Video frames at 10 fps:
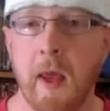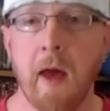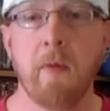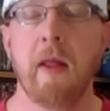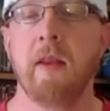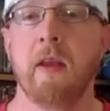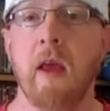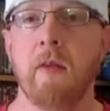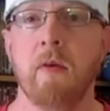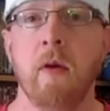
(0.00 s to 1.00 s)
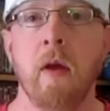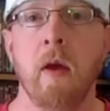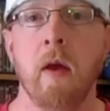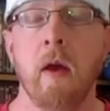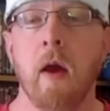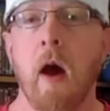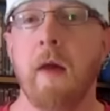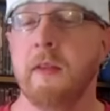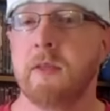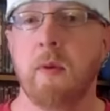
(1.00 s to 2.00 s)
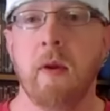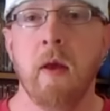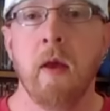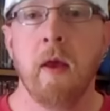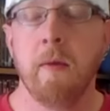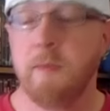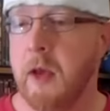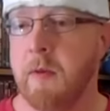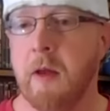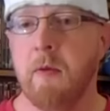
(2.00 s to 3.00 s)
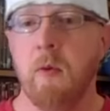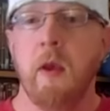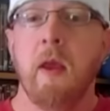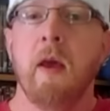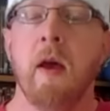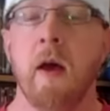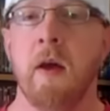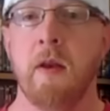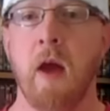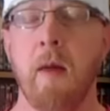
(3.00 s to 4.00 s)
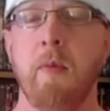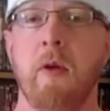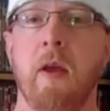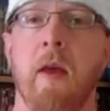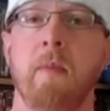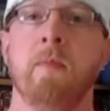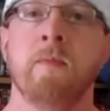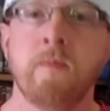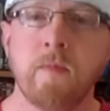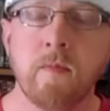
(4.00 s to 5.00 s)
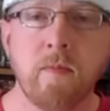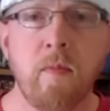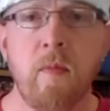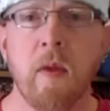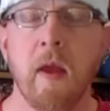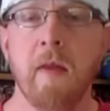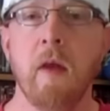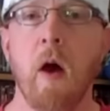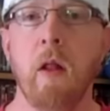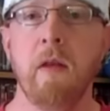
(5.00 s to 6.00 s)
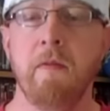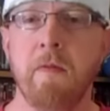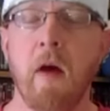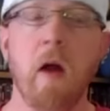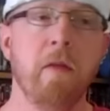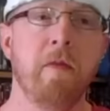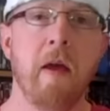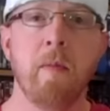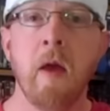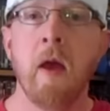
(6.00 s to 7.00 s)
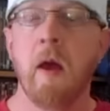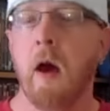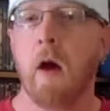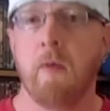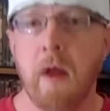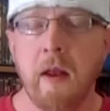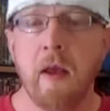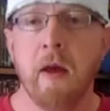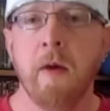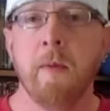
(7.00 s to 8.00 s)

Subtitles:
got to rally together on this one. WWE not putting him in the Hall of Fame already